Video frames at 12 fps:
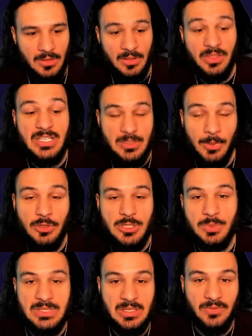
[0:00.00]
this build
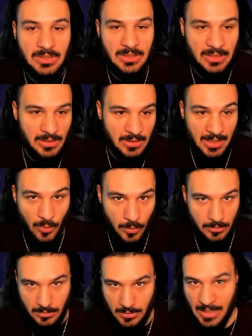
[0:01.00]
specifically. Like,
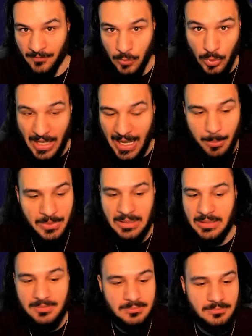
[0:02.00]
if you
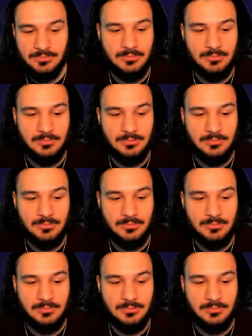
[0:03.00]
copy it